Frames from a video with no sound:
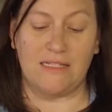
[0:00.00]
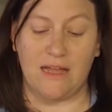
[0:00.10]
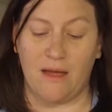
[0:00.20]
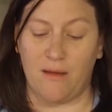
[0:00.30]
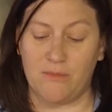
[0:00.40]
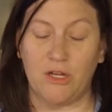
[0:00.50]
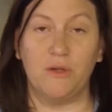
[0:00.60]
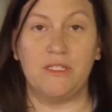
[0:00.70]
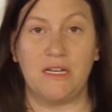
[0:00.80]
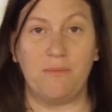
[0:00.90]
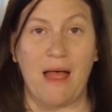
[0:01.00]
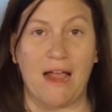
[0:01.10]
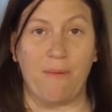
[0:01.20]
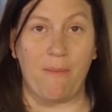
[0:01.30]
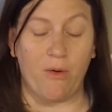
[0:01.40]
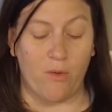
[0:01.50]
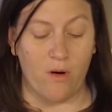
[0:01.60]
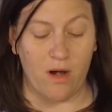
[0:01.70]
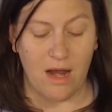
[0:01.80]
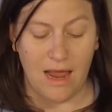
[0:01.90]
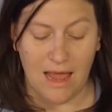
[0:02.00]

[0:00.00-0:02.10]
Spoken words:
some toasted black peppercorn